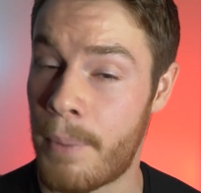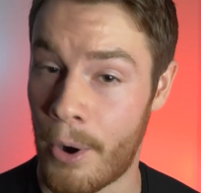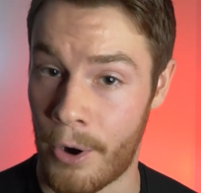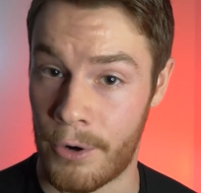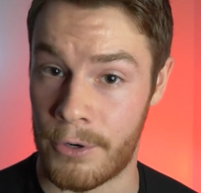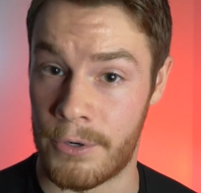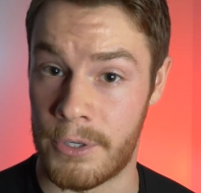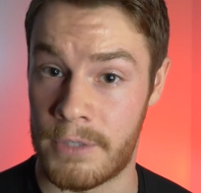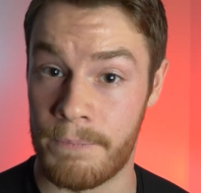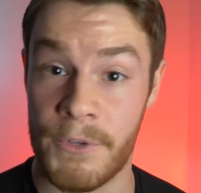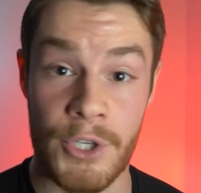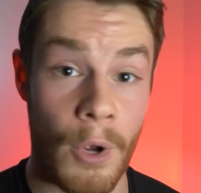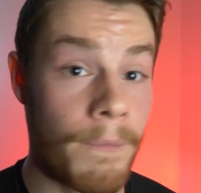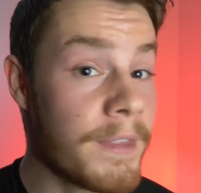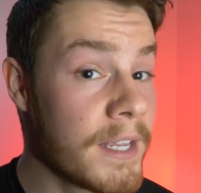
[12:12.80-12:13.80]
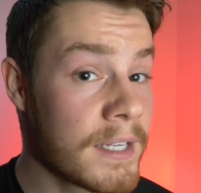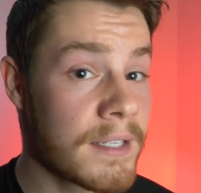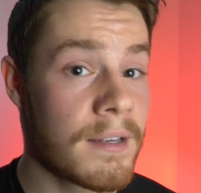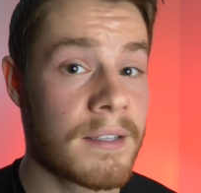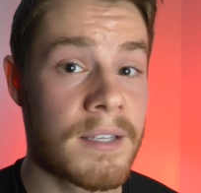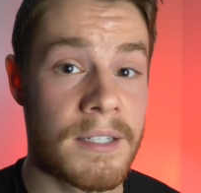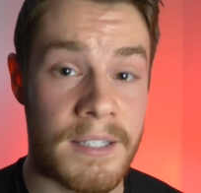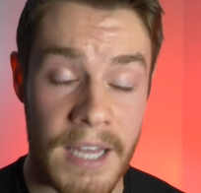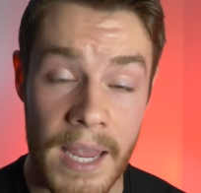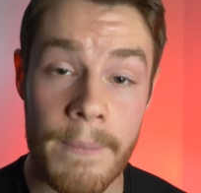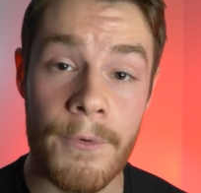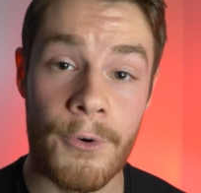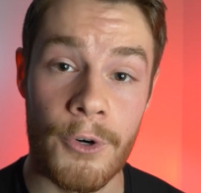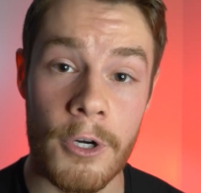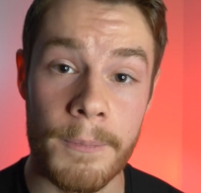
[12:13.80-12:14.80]
Partners. So this is the
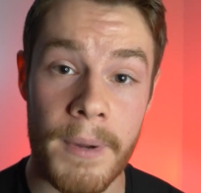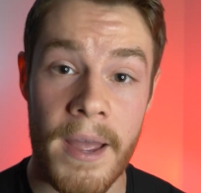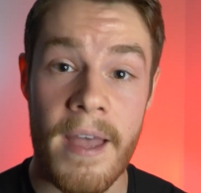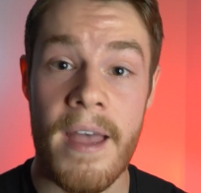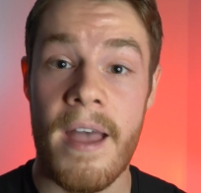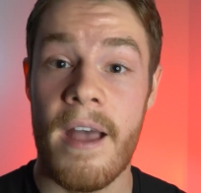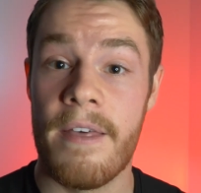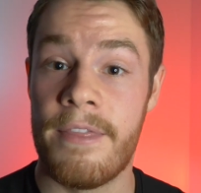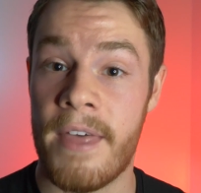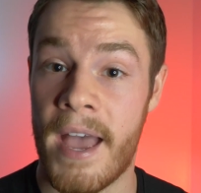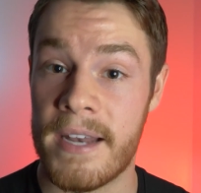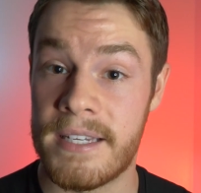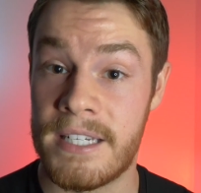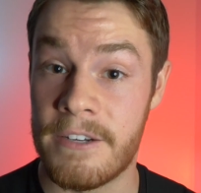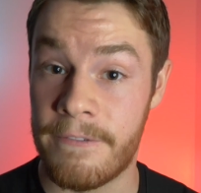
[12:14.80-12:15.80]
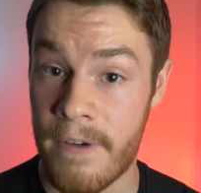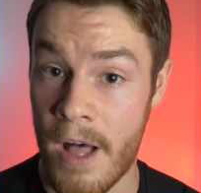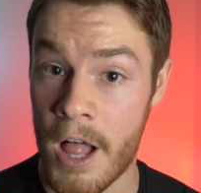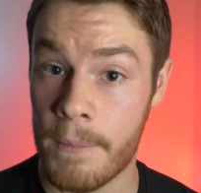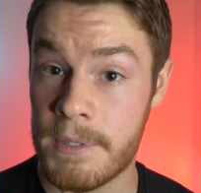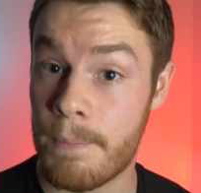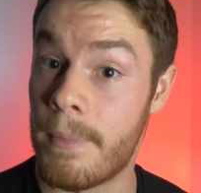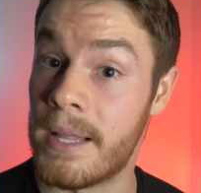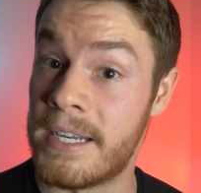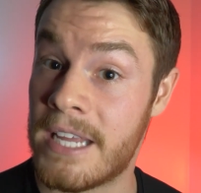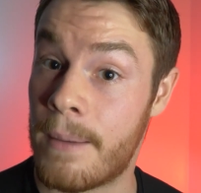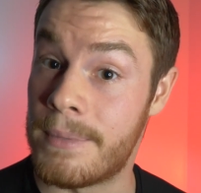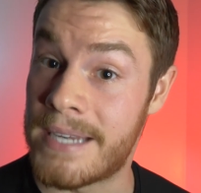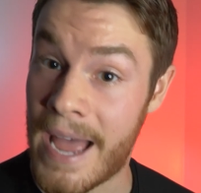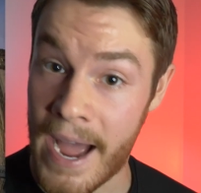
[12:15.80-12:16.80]
same group that developed
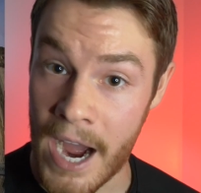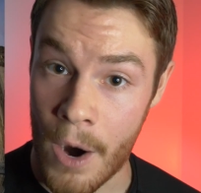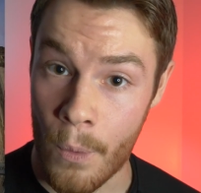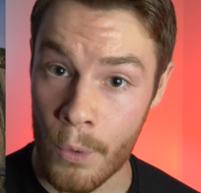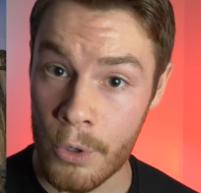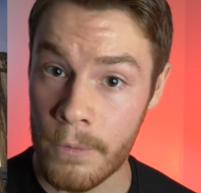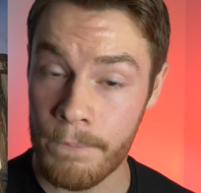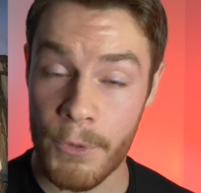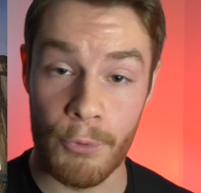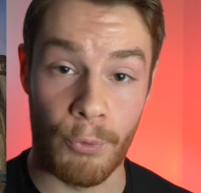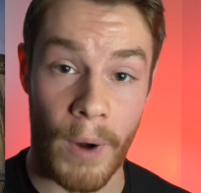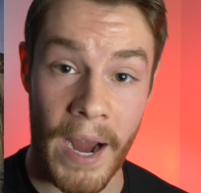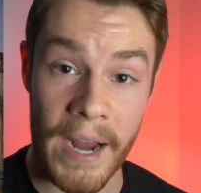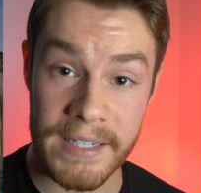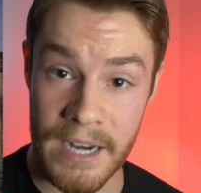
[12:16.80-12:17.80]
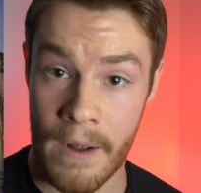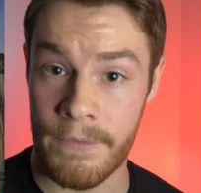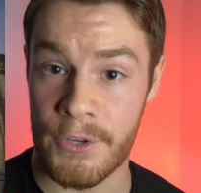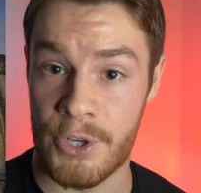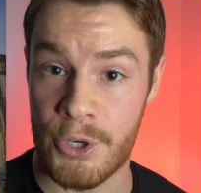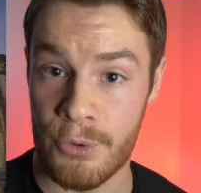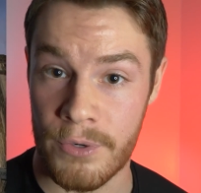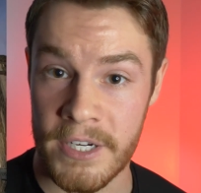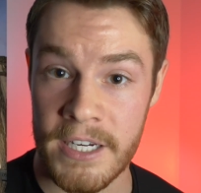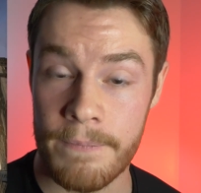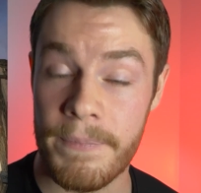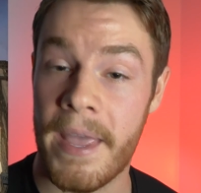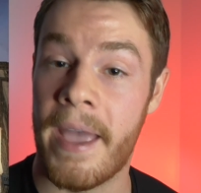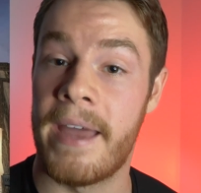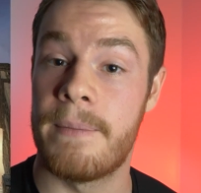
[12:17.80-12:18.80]
Millennium Tower right down the street
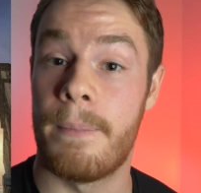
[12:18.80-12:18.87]
and